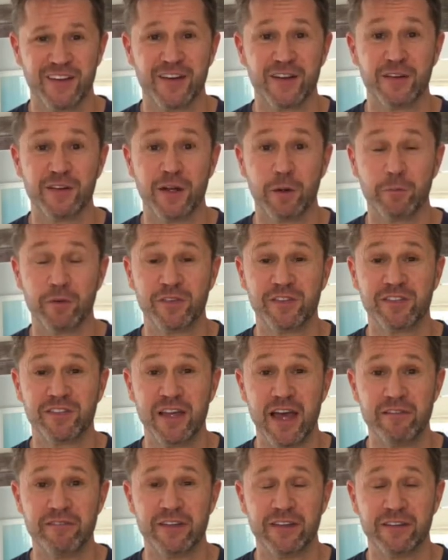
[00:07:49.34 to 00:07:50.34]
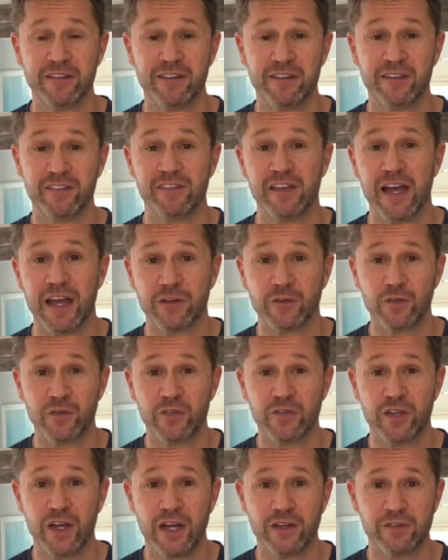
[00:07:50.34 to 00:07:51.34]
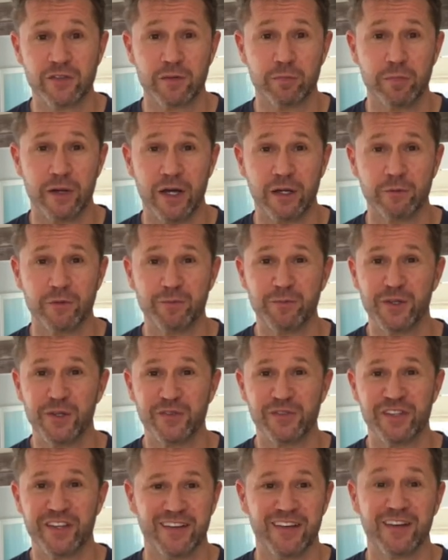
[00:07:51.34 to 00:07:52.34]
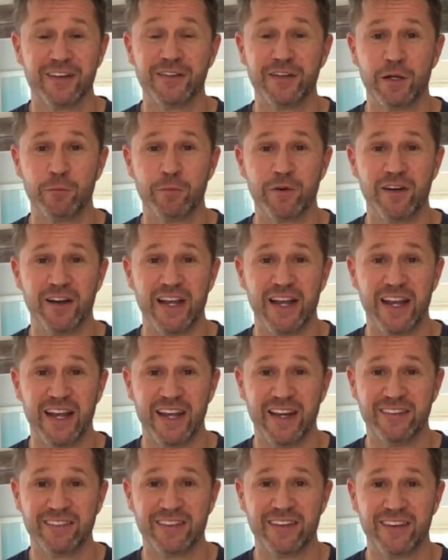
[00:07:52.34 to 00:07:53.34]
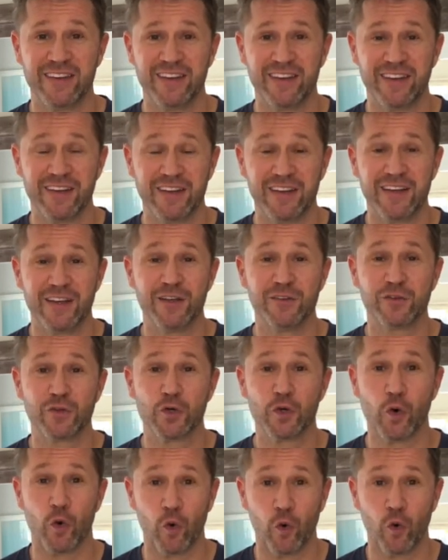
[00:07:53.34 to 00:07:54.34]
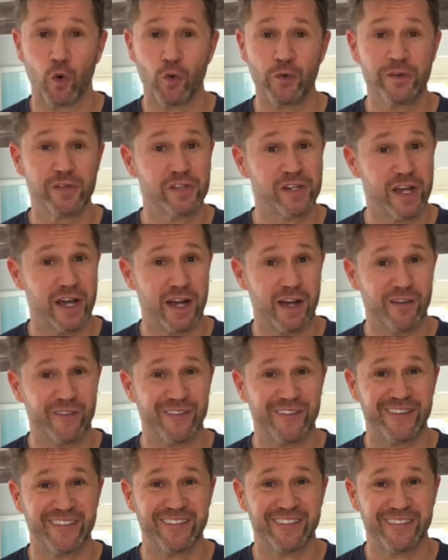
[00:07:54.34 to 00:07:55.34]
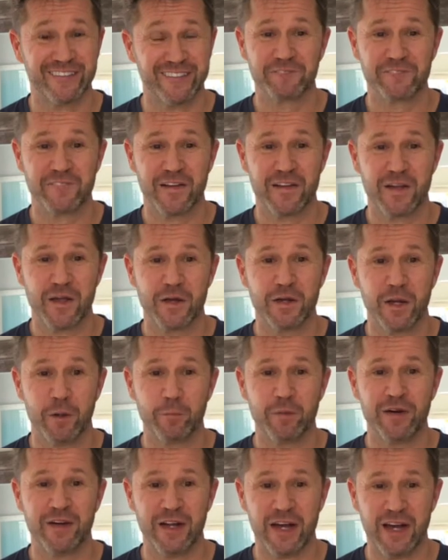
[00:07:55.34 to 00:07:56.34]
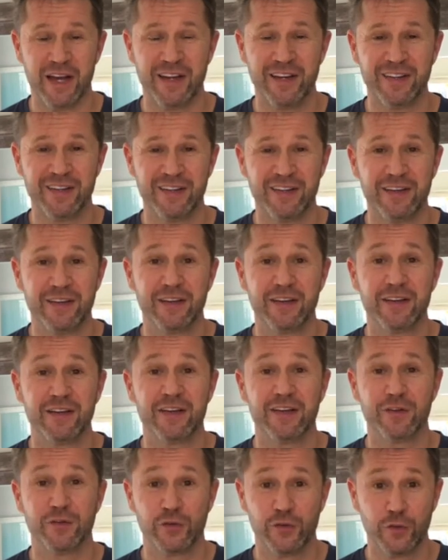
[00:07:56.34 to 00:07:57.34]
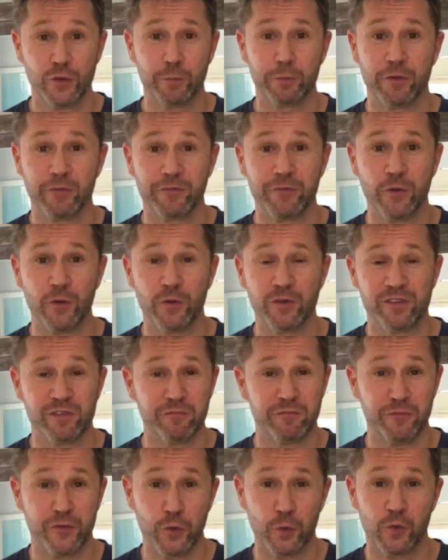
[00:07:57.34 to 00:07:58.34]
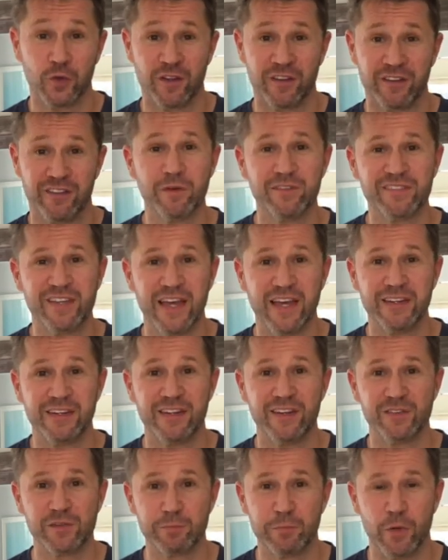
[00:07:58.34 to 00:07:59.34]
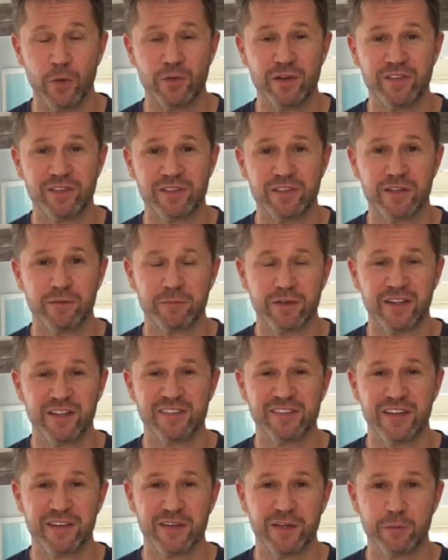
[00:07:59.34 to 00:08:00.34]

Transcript: Number 7 is exercise combined with music. Number 8 is cold shower. Number 9 is superfoods and fuel. 10 is a bonus that I'm going to tell you